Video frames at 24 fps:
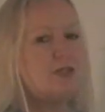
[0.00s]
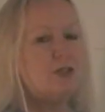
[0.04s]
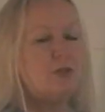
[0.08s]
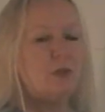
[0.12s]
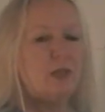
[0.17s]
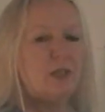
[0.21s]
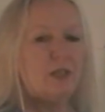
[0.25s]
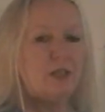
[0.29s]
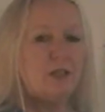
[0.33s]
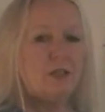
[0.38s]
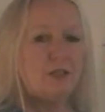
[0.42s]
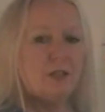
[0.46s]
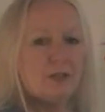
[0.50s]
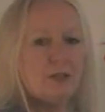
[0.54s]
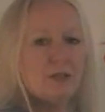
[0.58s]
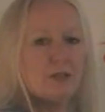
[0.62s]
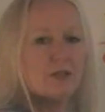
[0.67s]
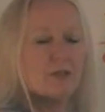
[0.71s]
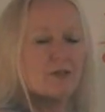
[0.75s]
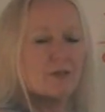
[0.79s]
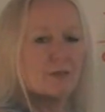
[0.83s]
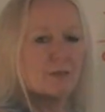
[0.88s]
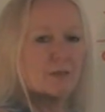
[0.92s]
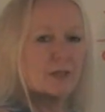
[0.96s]
that you want to
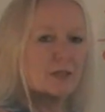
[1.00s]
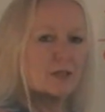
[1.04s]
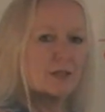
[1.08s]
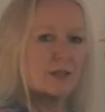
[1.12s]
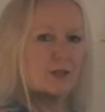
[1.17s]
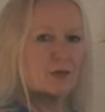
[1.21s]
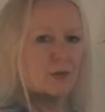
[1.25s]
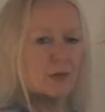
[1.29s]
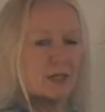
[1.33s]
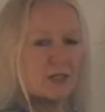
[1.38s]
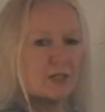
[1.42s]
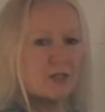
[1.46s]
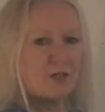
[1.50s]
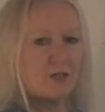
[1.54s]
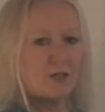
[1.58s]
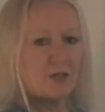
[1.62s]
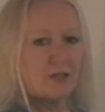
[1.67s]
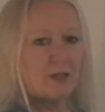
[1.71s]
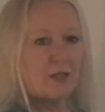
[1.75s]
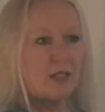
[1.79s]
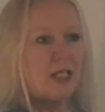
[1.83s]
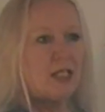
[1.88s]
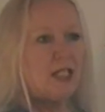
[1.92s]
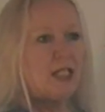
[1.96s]
notice from this equation
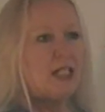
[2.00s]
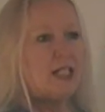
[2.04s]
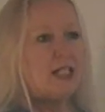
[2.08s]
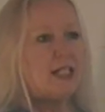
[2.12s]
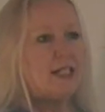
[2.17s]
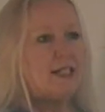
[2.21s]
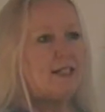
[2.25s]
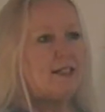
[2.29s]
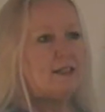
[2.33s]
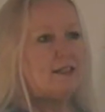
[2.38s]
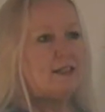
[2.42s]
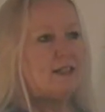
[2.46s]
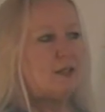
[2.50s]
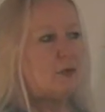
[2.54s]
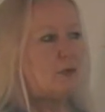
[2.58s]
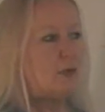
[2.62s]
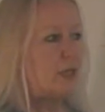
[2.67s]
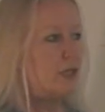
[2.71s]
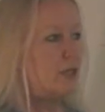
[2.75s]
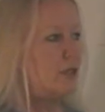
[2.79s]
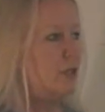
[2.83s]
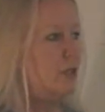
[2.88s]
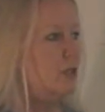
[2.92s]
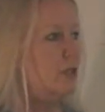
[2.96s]
is that
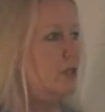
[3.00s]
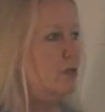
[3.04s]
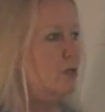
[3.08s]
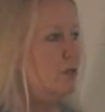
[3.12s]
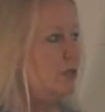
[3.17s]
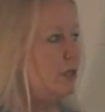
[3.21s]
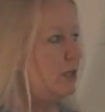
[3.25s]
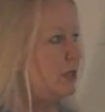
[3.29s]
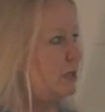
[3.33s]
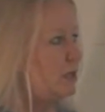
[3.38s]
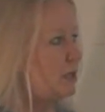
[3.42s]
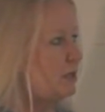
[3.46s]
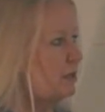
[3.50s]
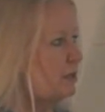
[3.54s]
we don't